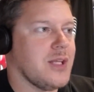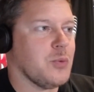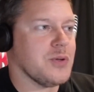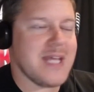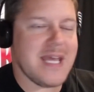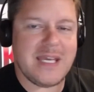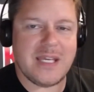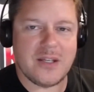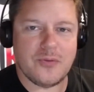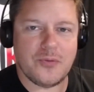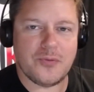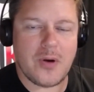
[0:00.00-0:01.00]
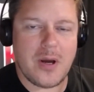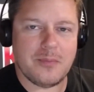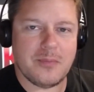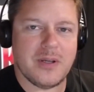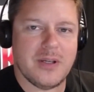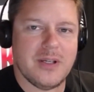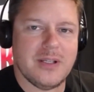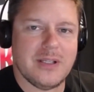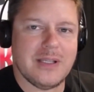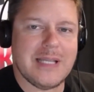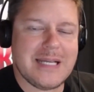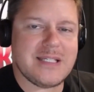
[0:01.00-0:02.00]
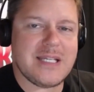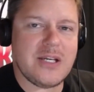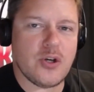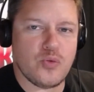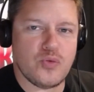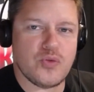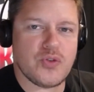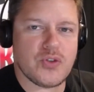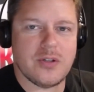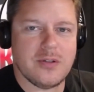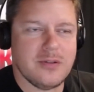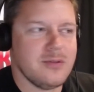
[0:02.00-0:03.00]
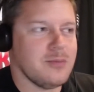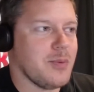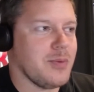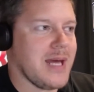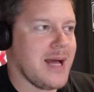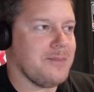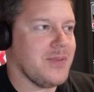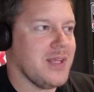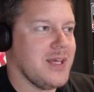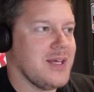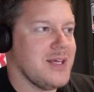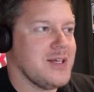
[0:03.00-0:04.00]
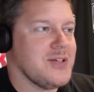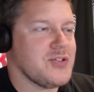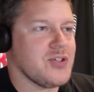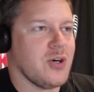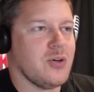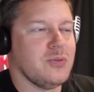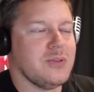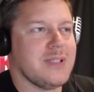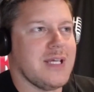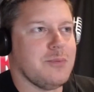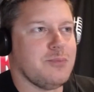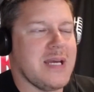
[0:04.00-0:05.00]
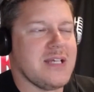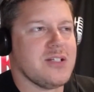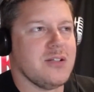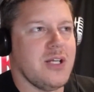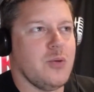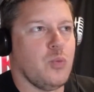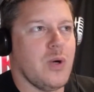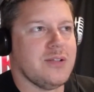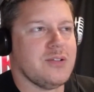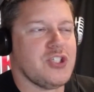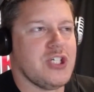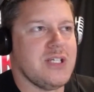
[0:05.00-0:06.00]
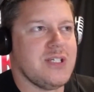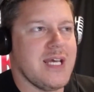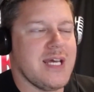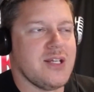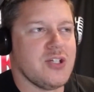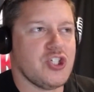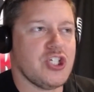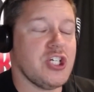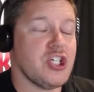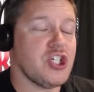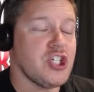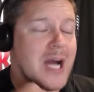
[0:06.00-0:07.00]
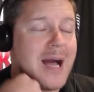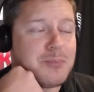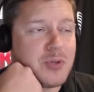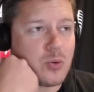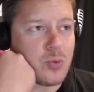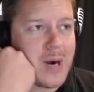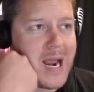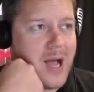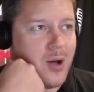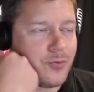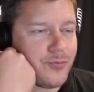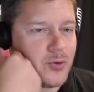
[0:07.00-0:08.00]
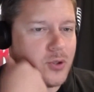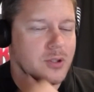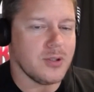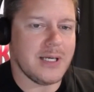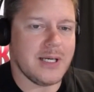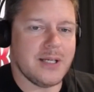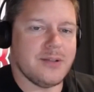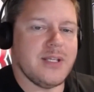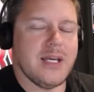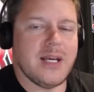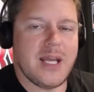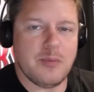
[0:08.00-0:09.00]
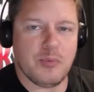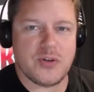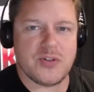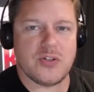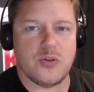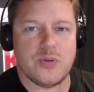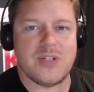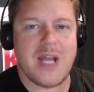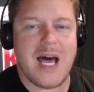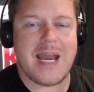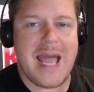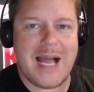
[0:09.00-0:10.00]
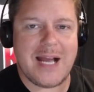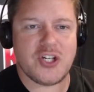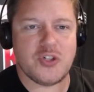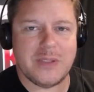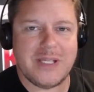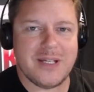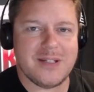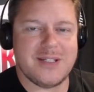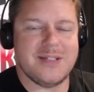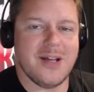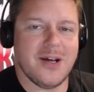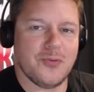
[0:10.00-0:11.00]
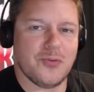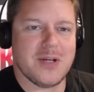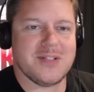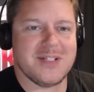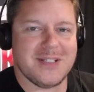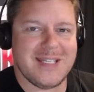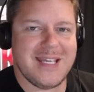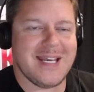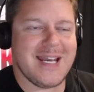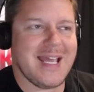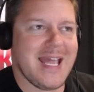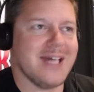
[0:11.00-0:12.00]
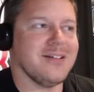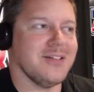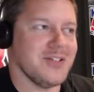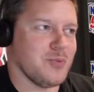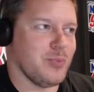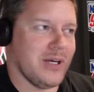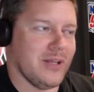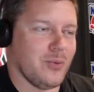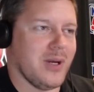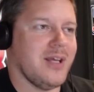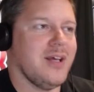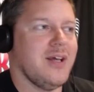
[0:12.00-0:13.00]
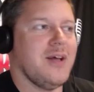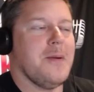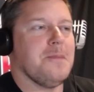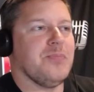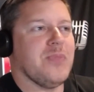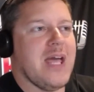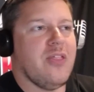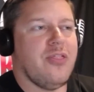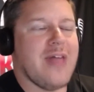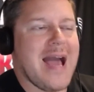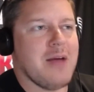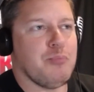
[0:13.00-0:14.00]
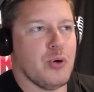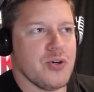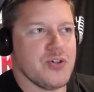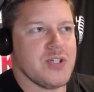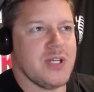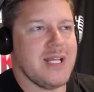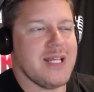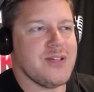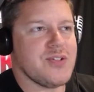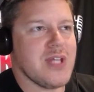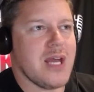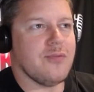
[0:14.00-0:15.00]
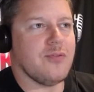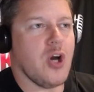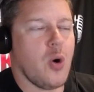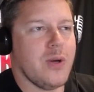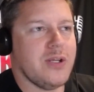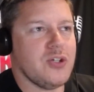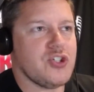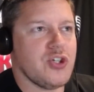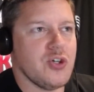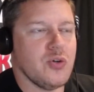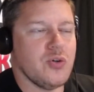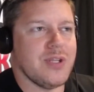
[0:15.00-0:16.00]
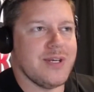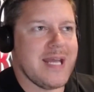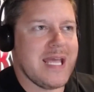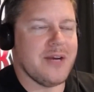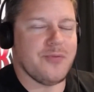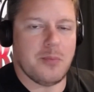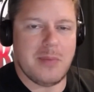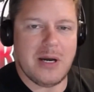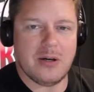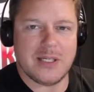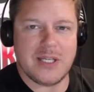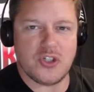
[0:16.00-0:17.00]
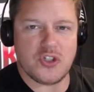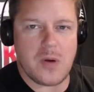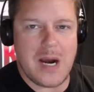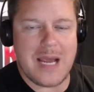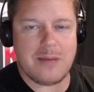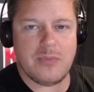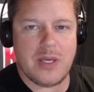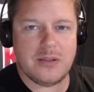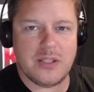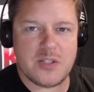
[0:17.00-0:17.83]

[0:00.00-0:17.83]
They were taken from Latinos. Remember that? So they, basically, what she did is she shopped around for a DNA person who was not actually a, a forensic DNA analyst, by the way. And that person, instead of going to the Native American tribe that